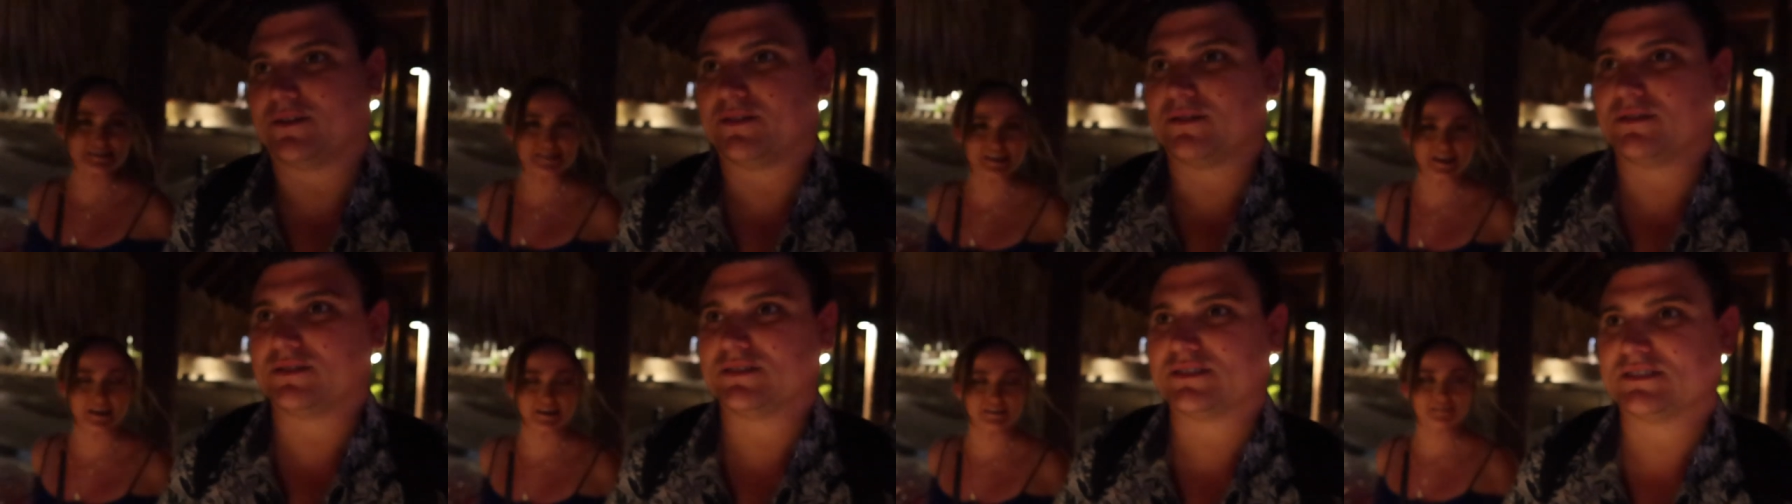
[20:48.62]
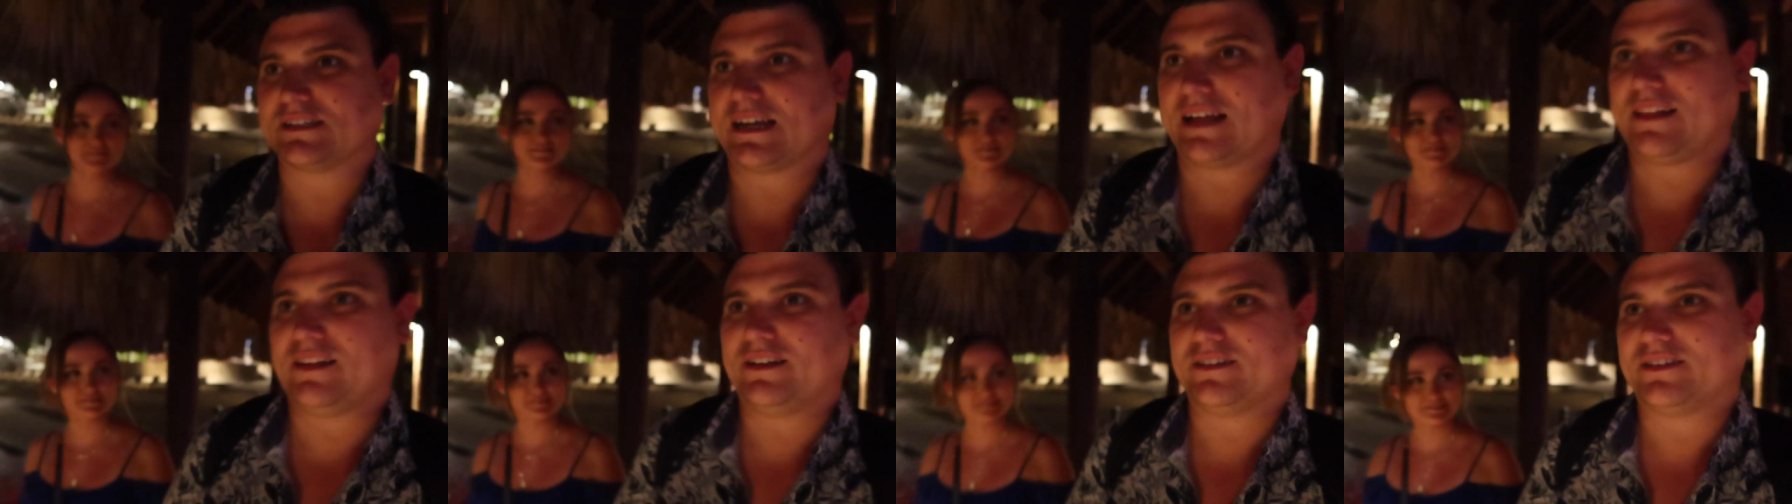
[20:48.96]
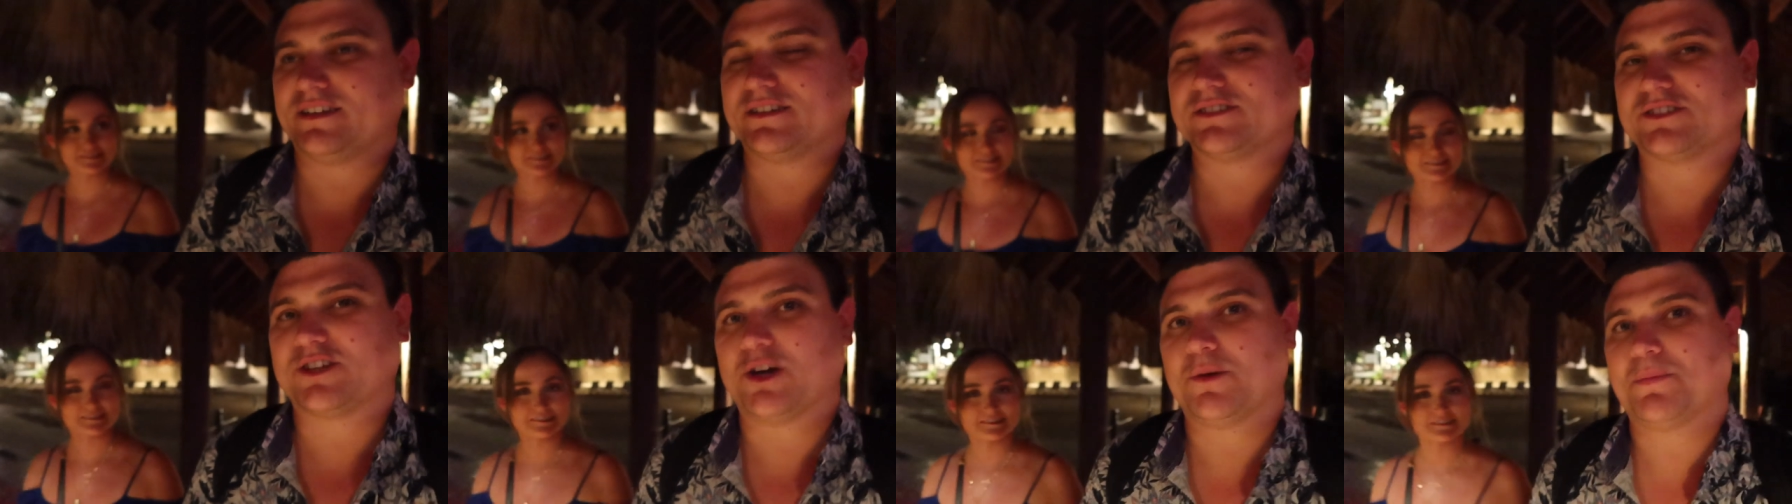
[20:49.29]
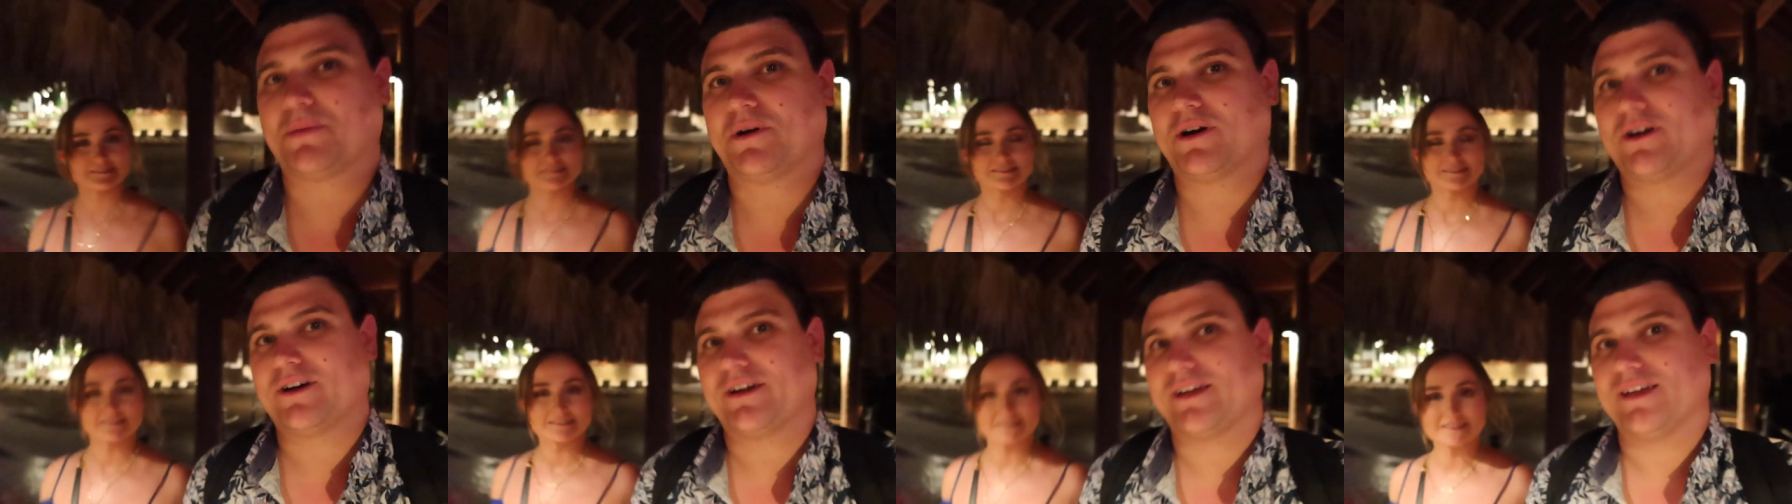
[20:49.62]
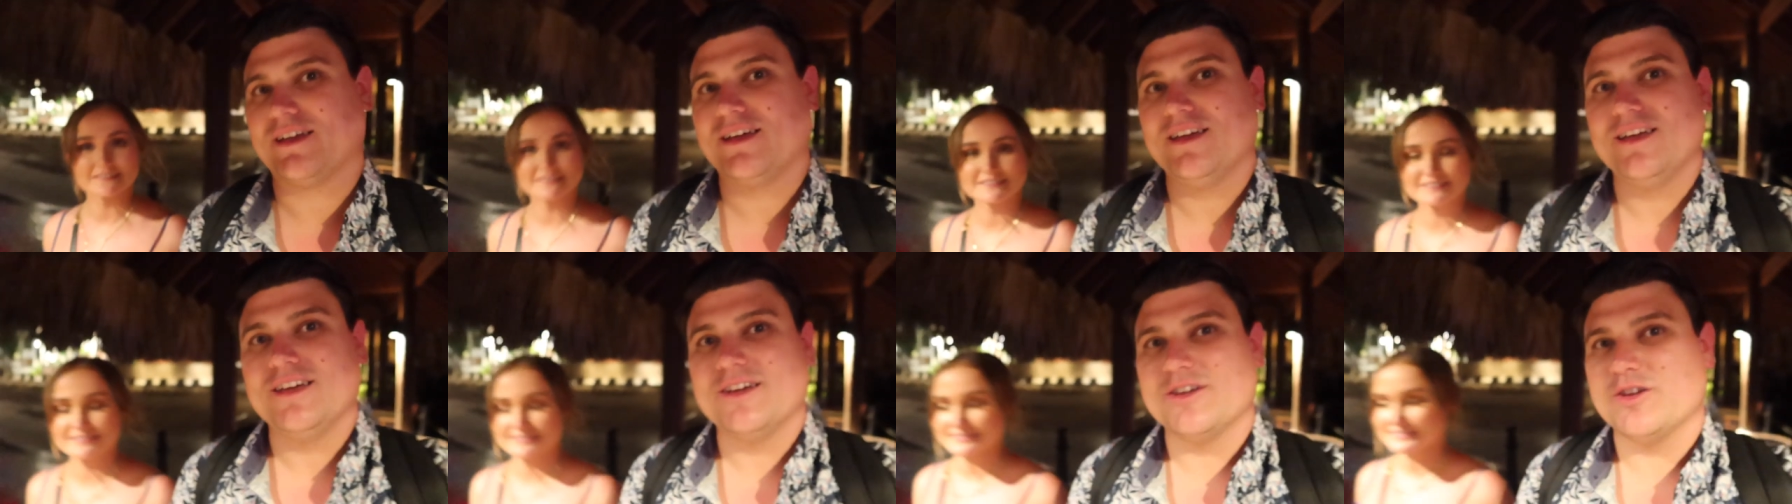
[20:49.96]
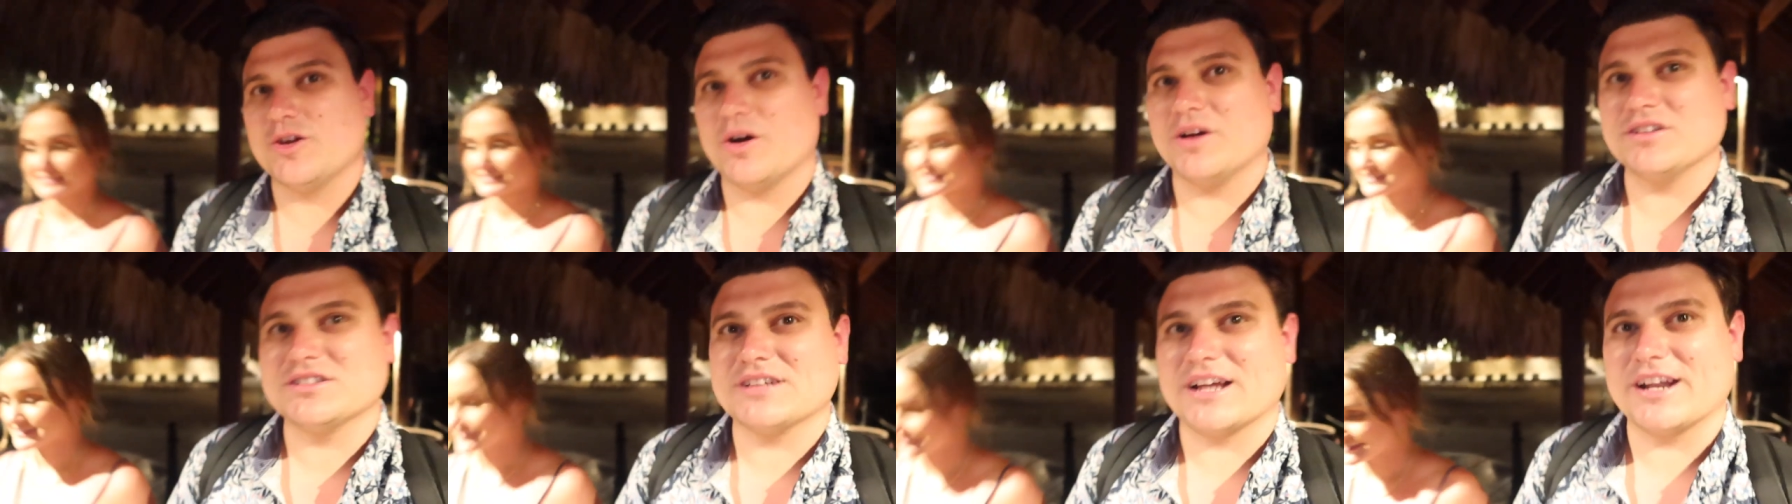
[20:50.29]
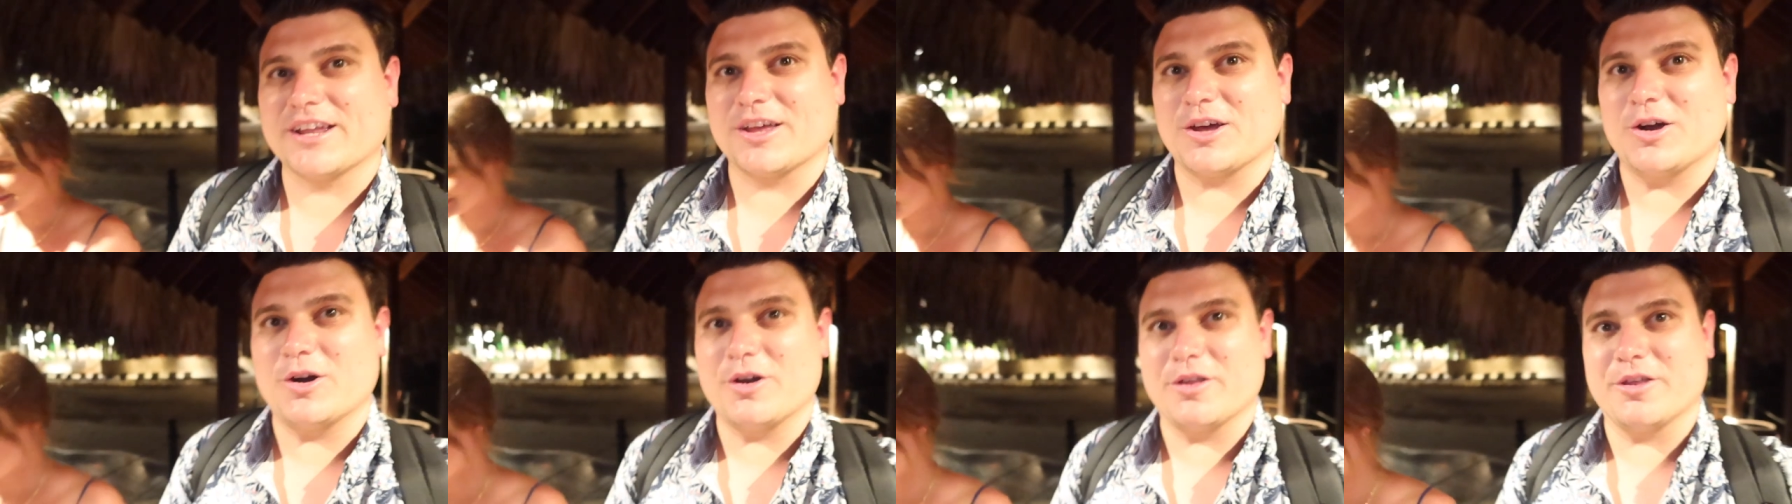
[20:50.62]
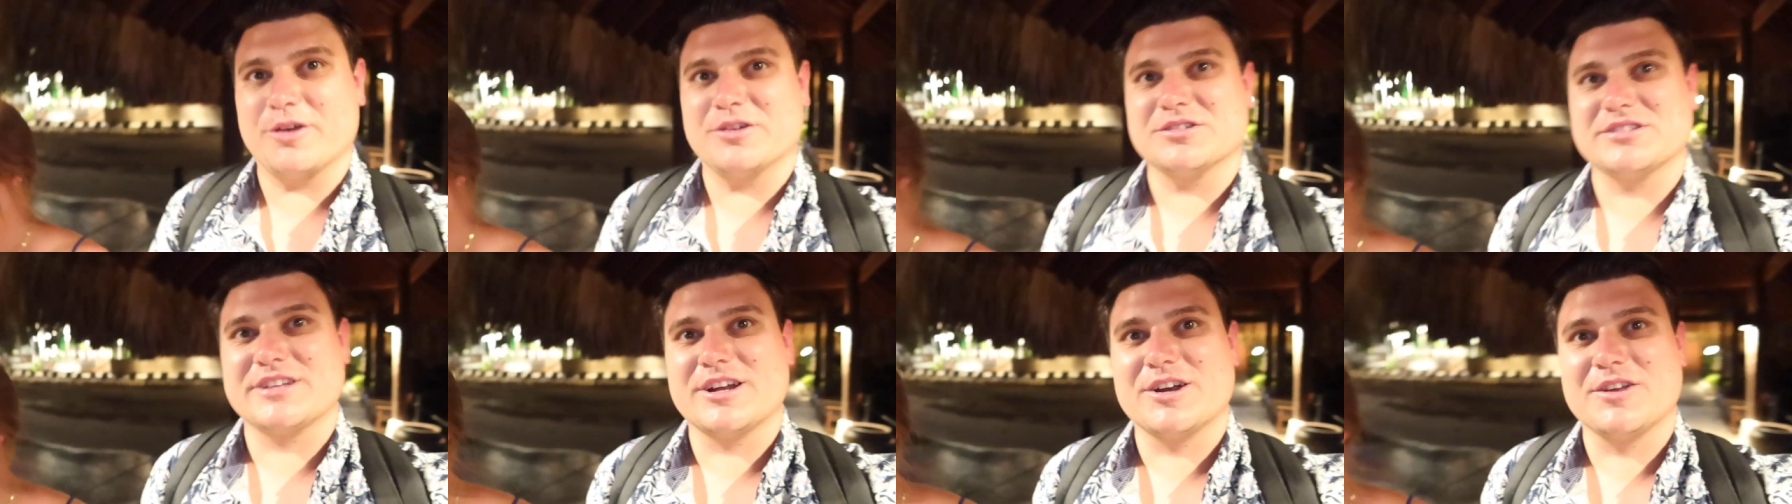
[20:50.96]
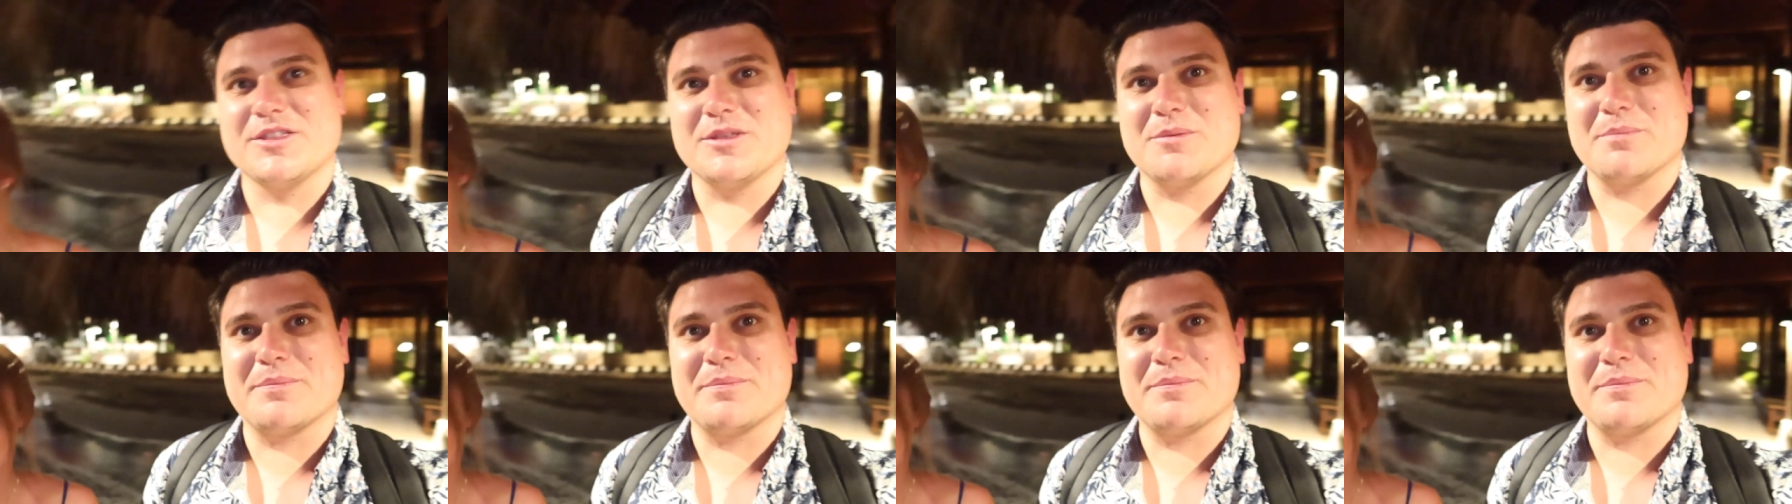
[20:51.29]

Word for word: the disco. silent disco party. You always got to go to those. They are the